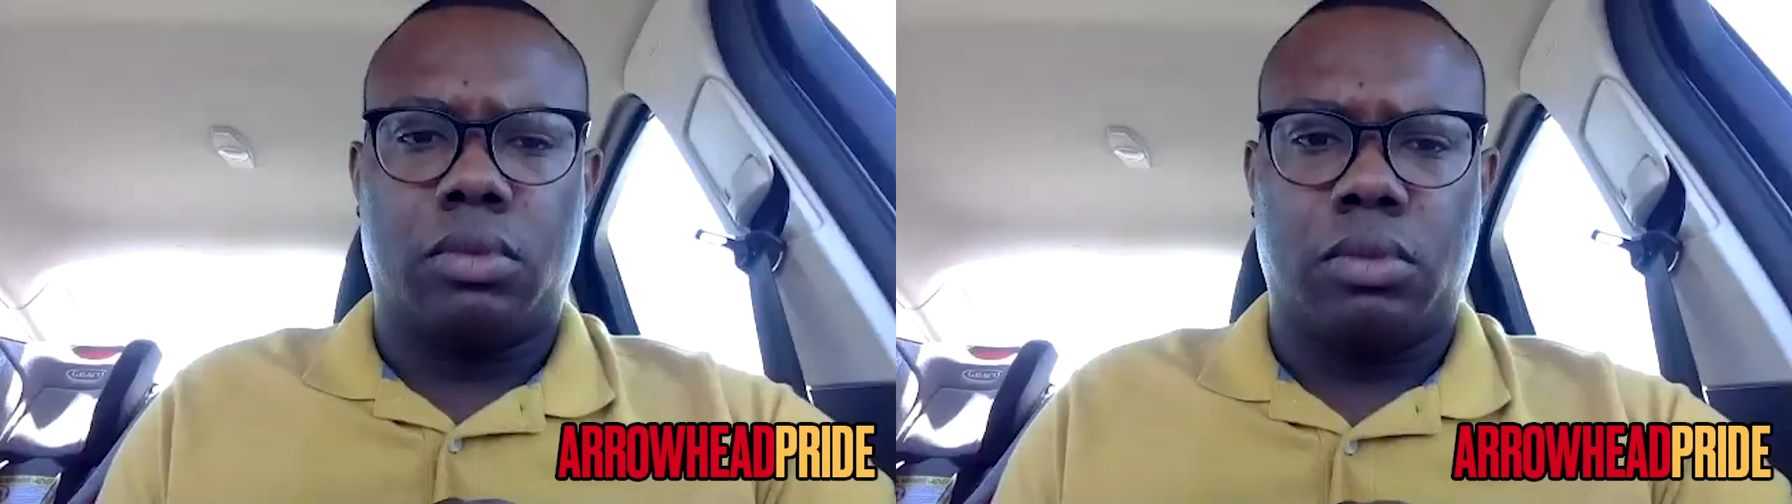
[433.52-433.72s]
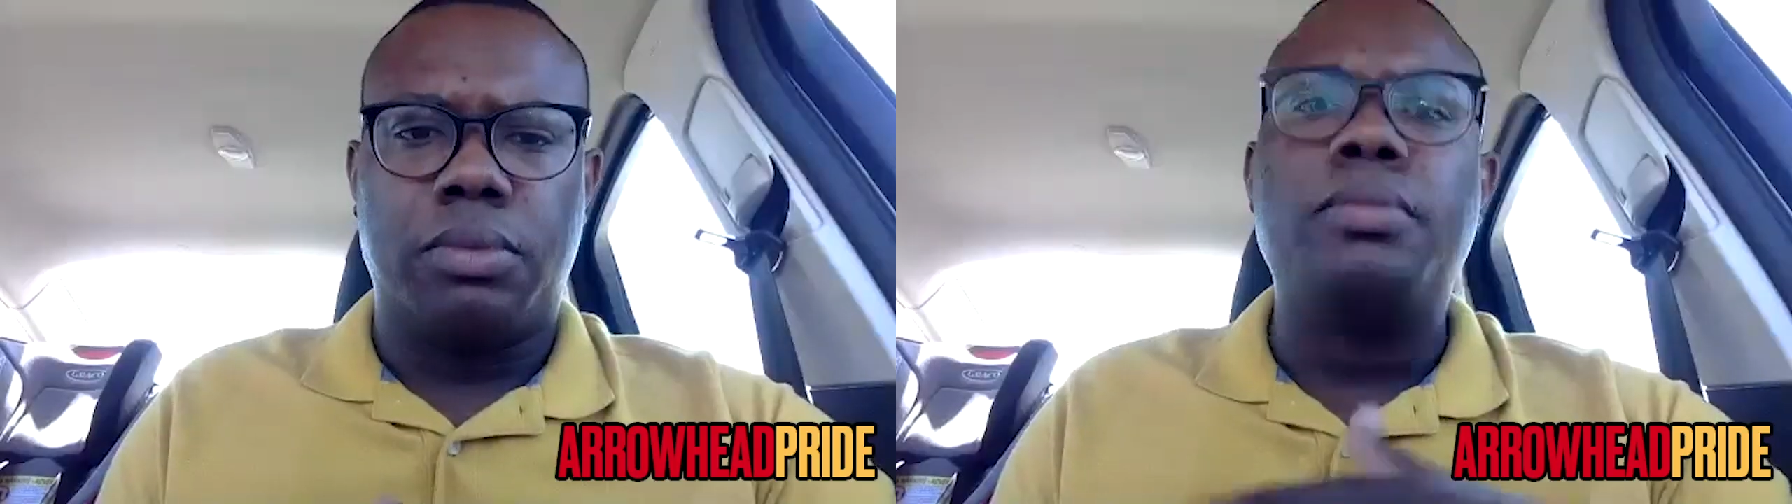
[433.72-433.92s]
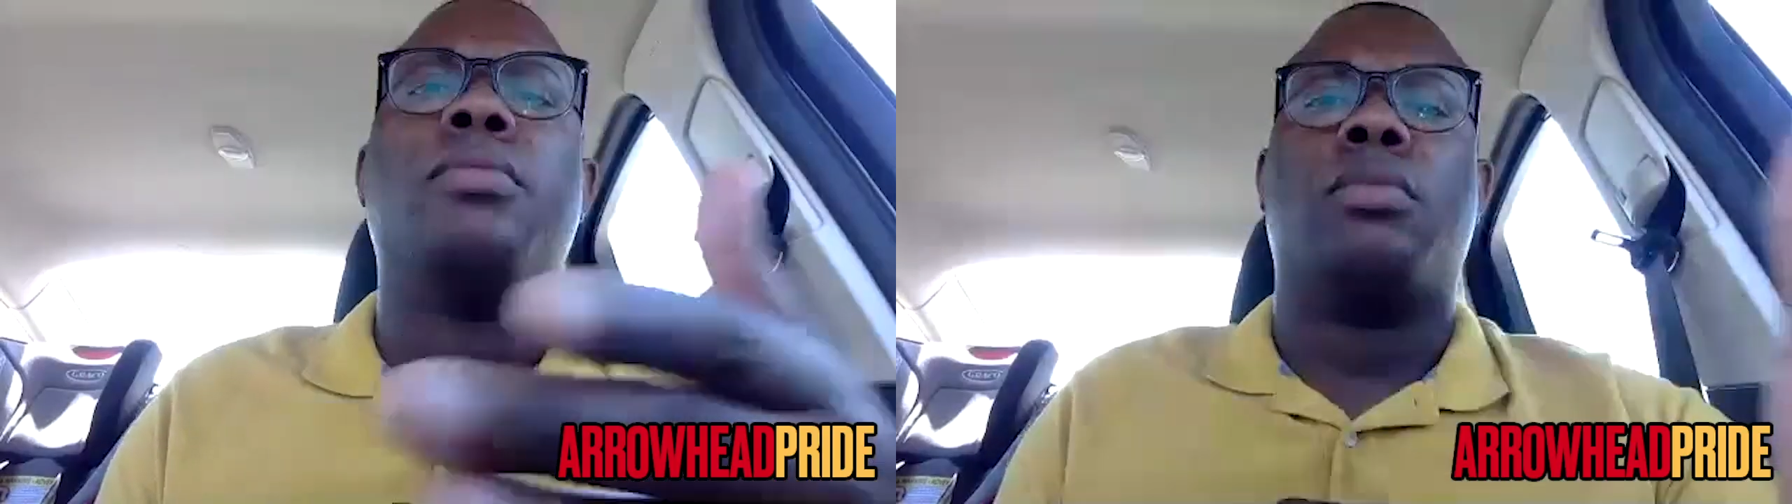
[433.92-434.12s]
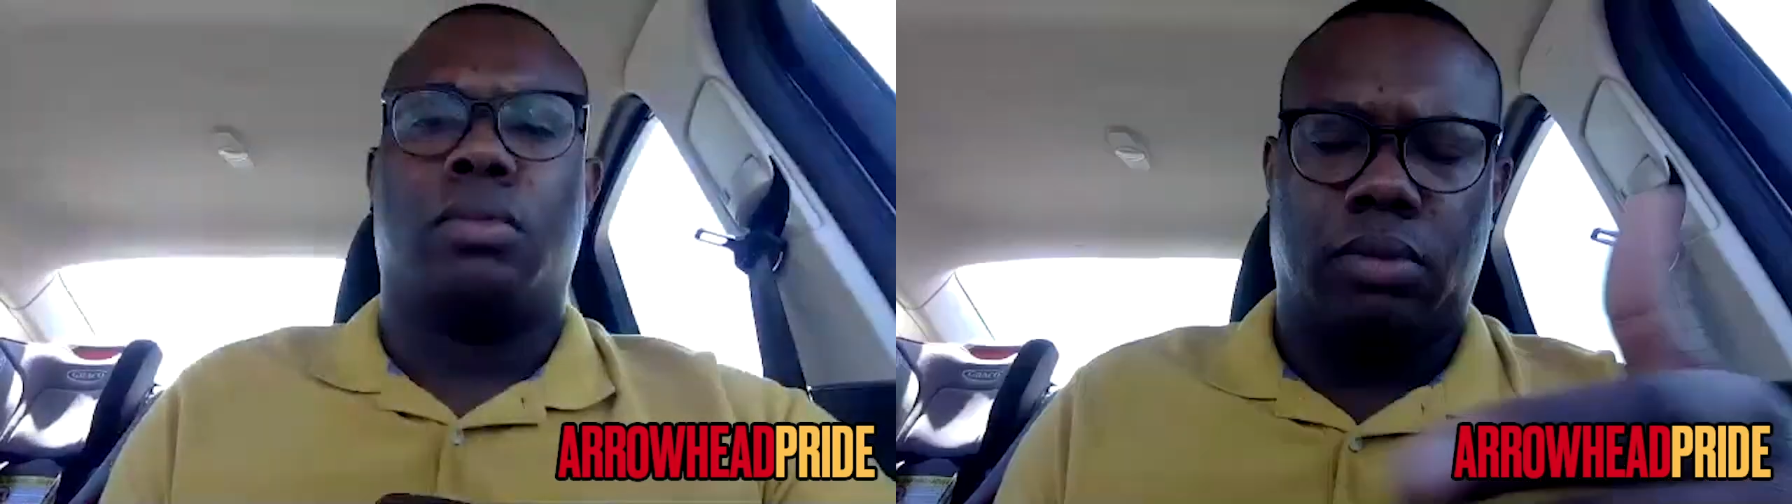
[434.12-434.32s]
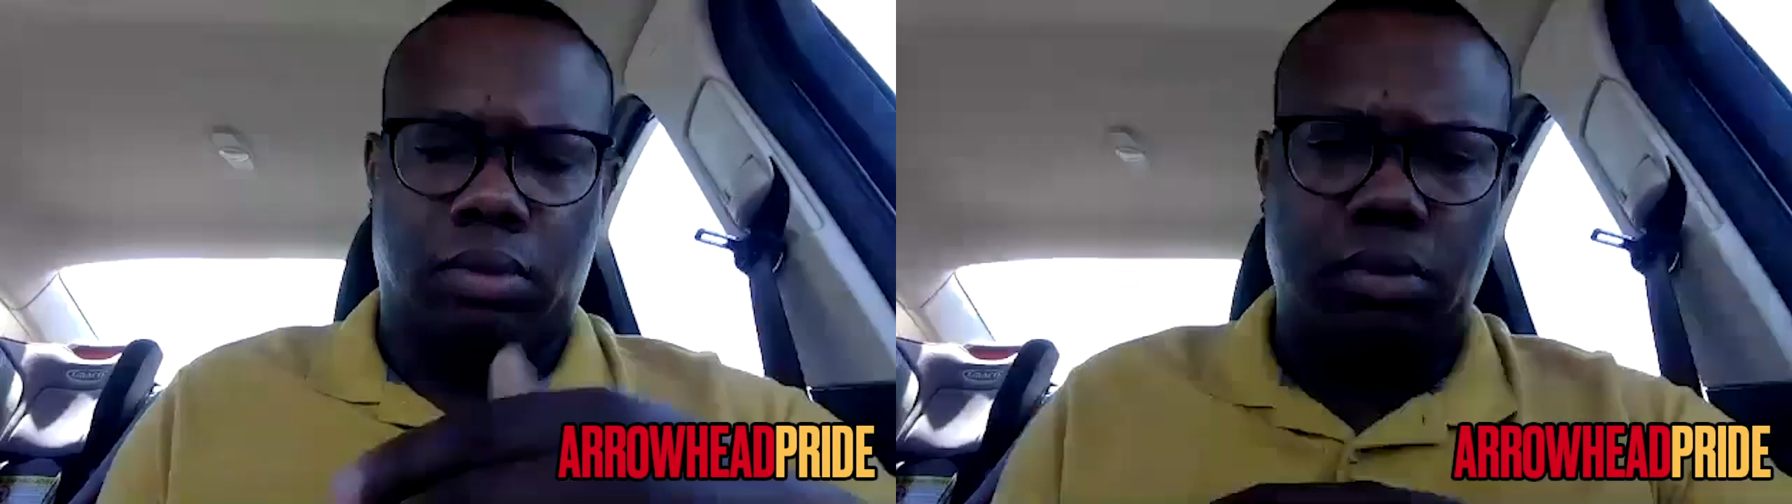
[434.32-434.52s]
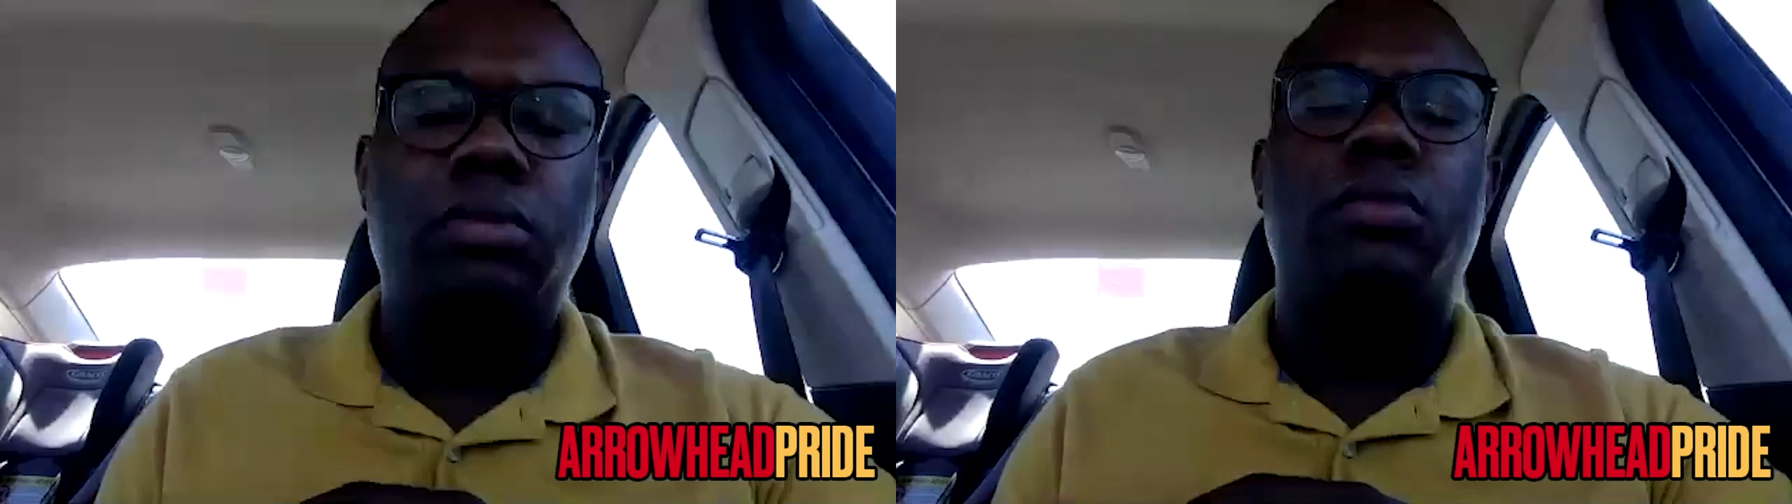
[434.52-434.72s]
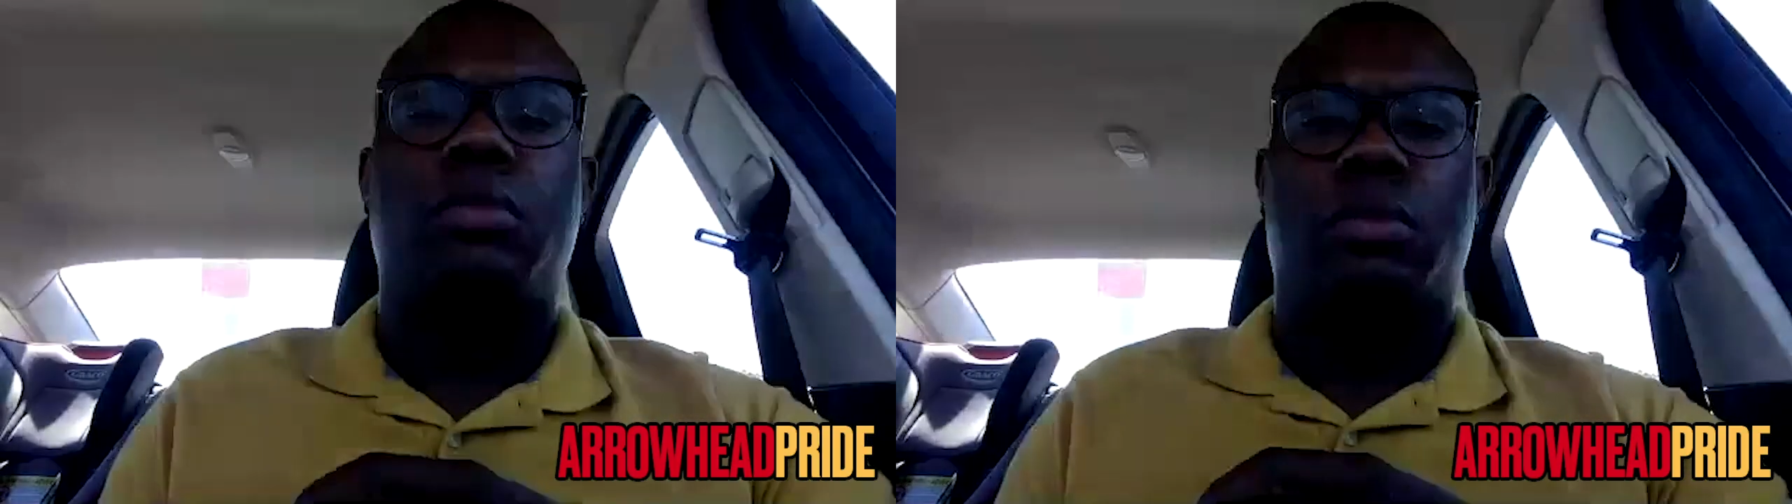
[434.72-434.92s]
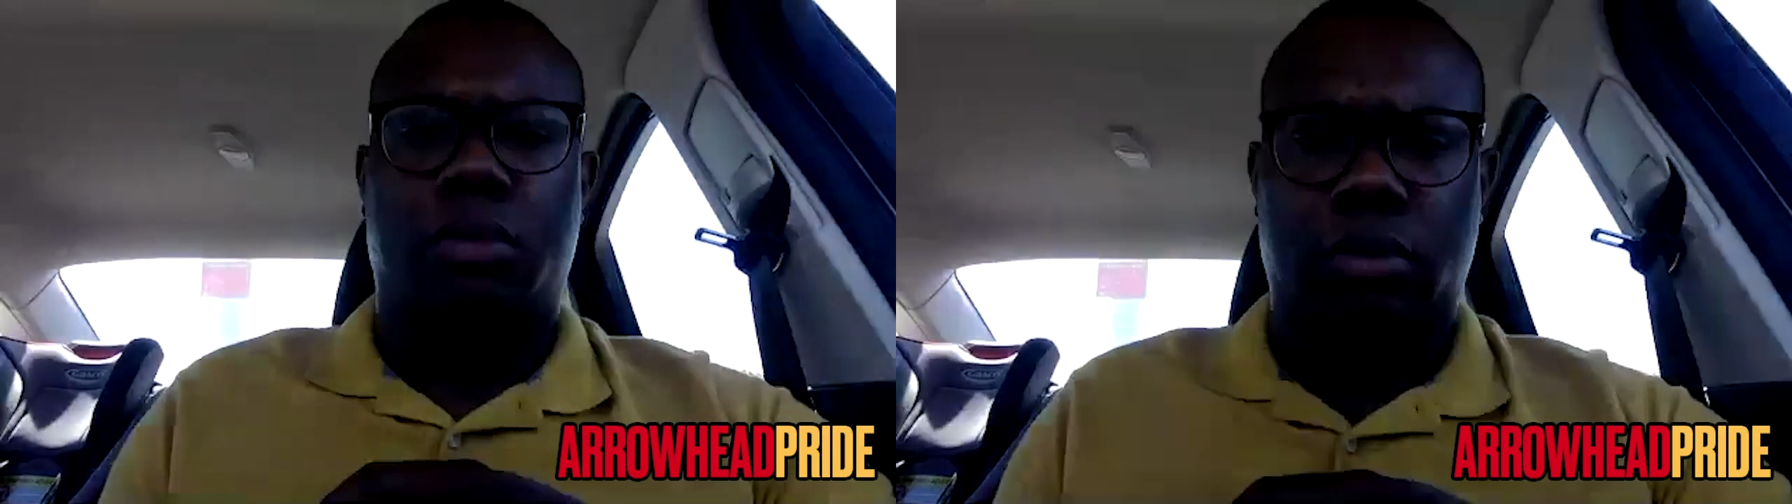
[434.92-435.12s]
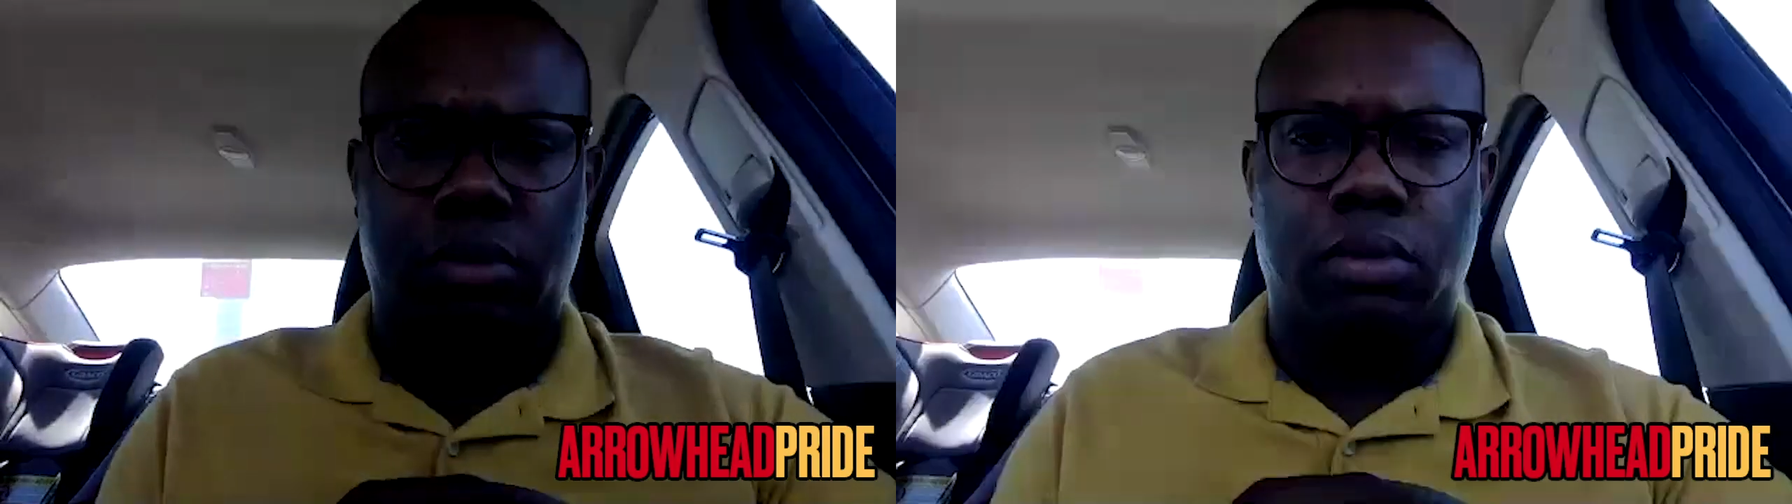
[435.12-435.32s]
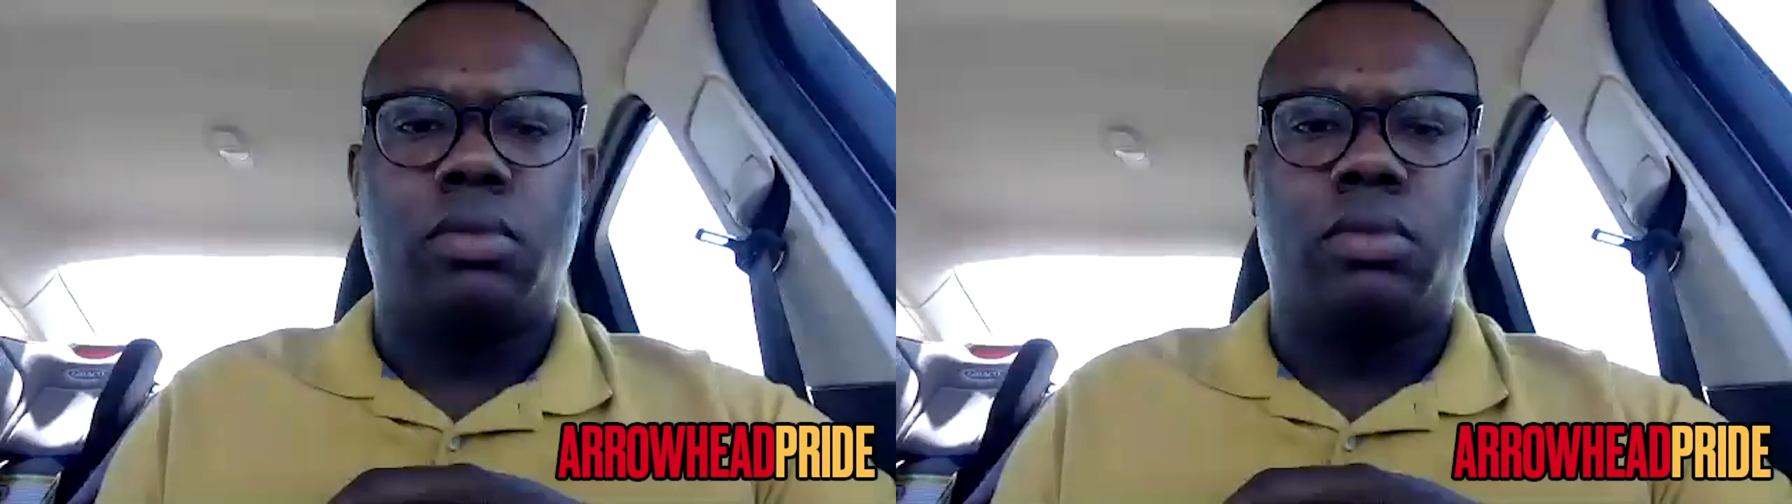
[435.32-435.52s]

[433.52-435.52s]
time came around, and when I met with the